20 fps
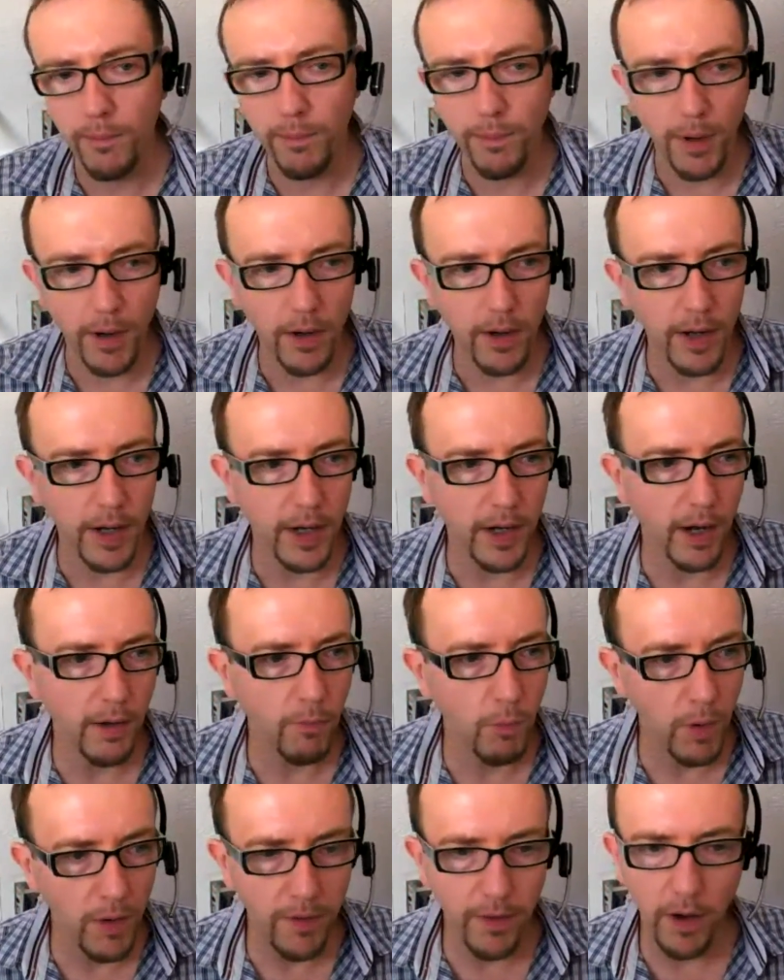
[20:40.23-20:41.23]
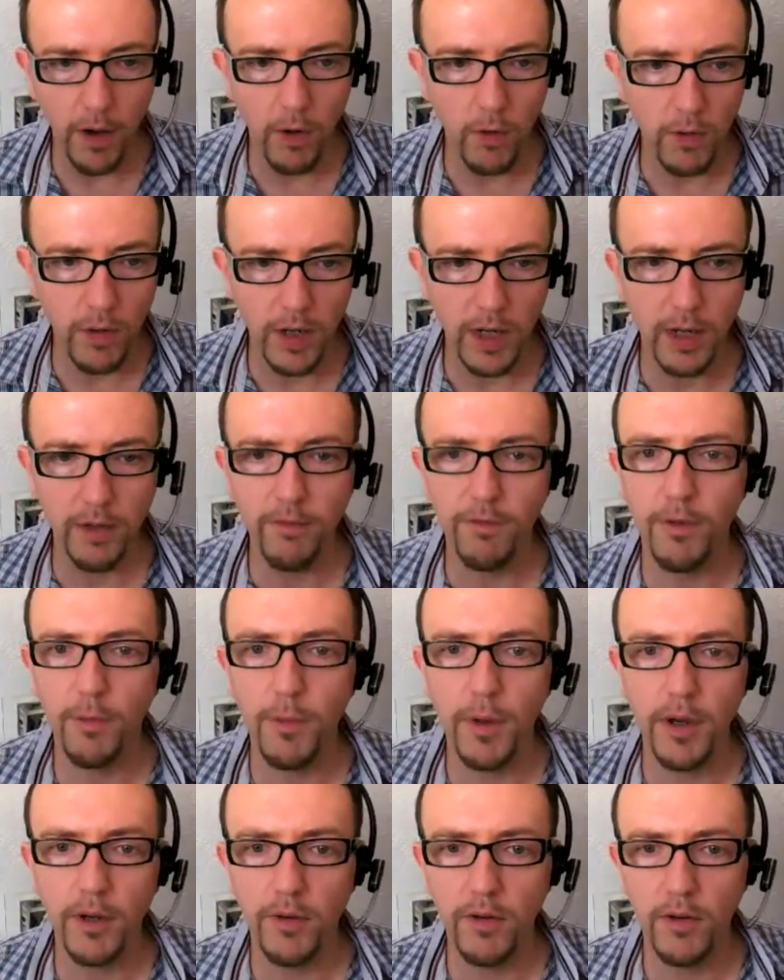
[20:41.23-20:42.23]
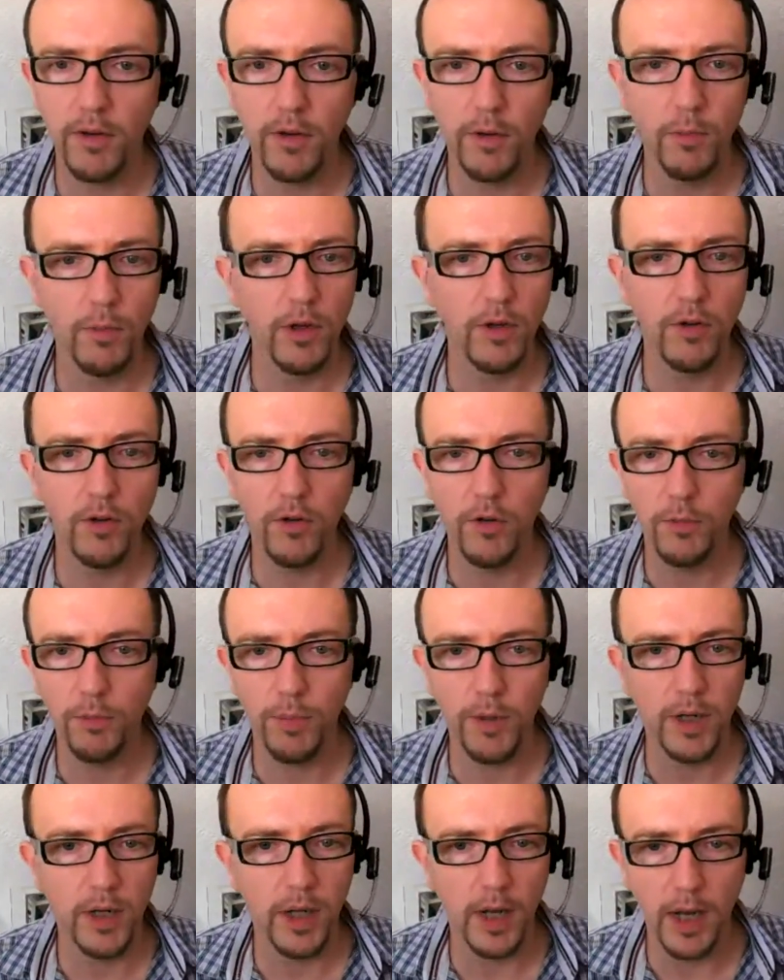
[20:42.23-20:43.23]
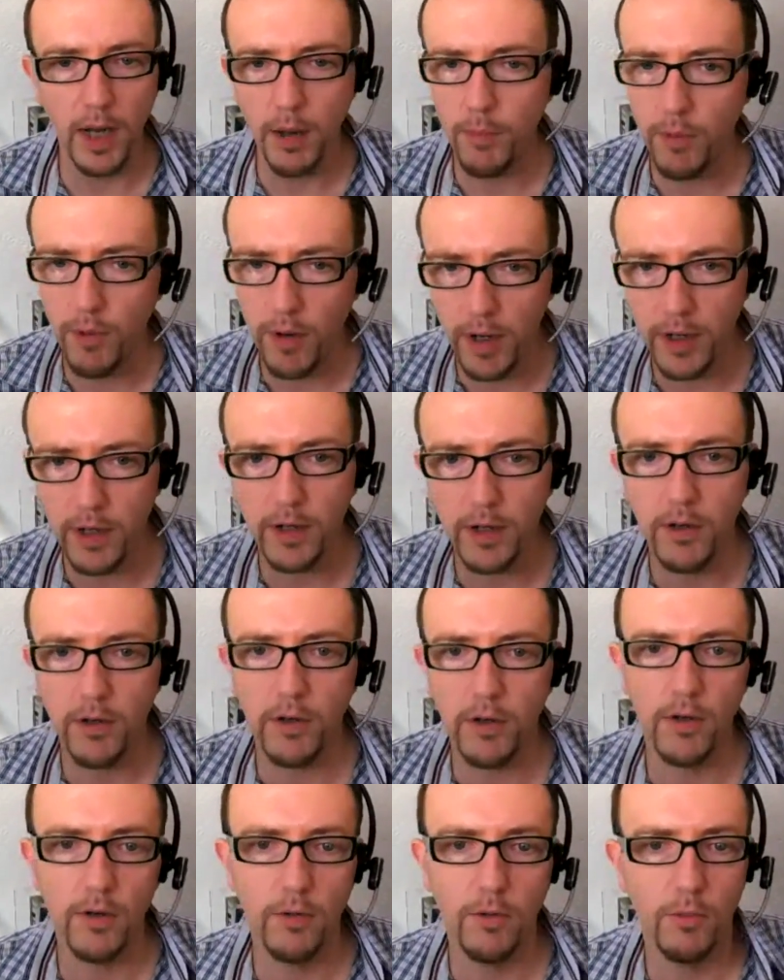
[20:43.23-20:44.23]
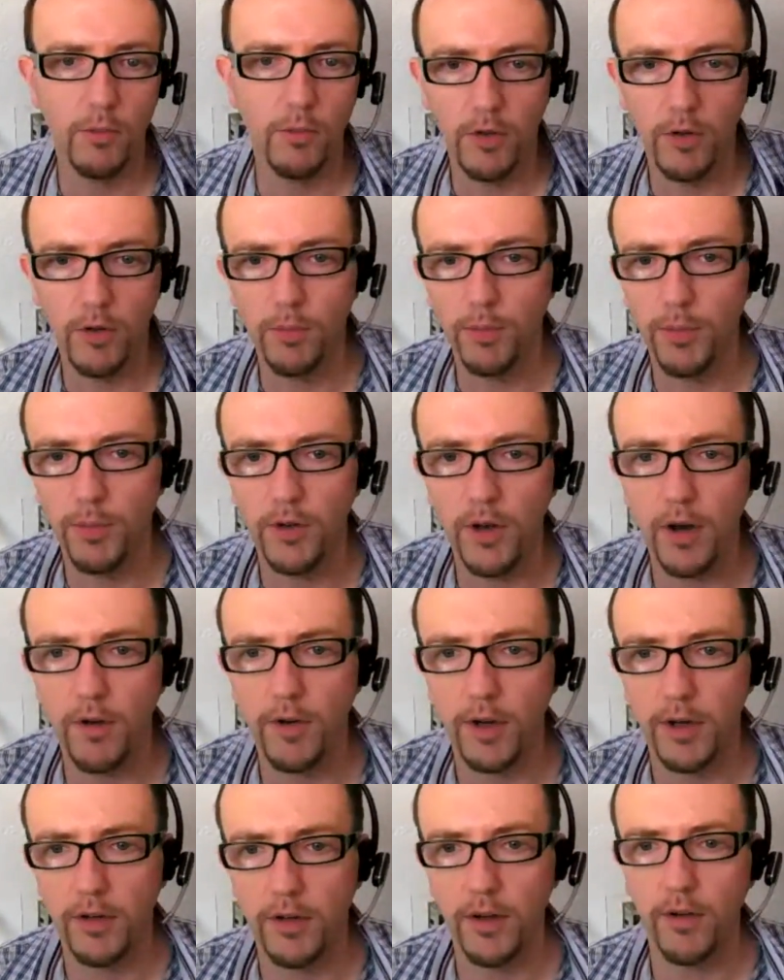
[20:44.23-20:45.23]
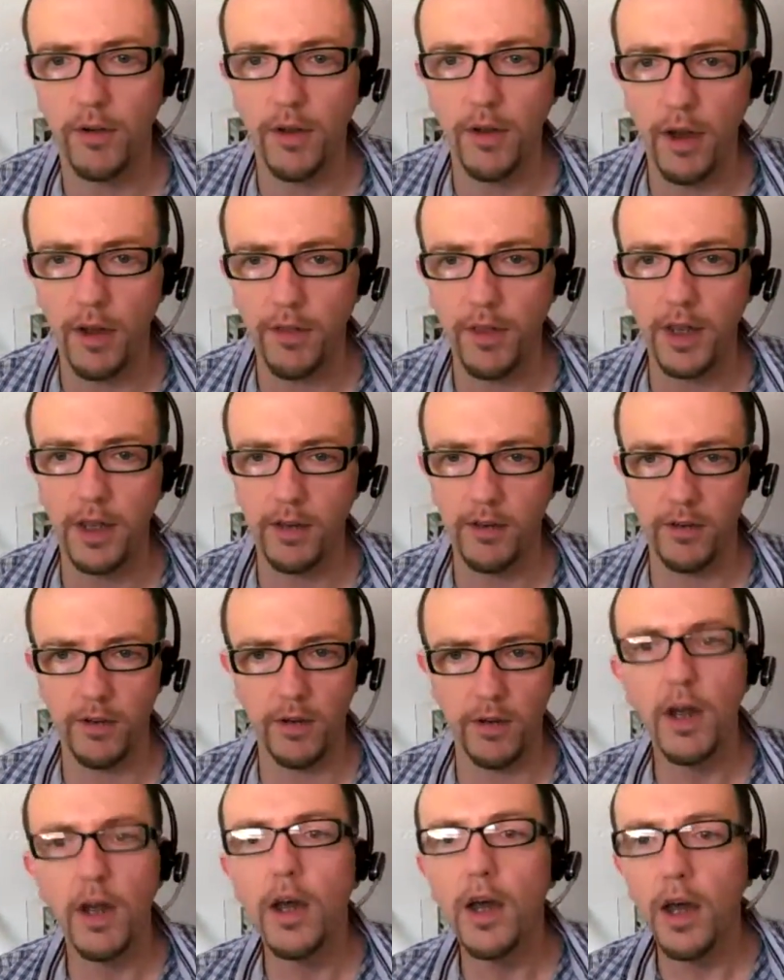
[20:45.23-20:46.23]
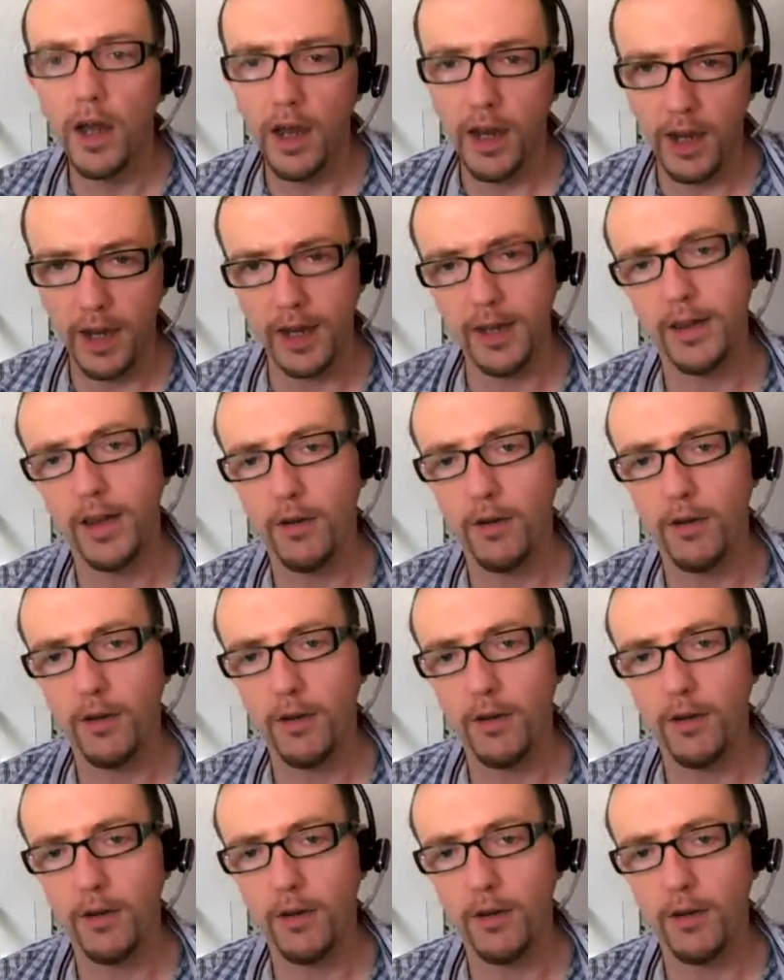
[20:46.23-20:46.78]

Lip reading: by withholding information that we should be collaborating on and we should be sharing. So I think there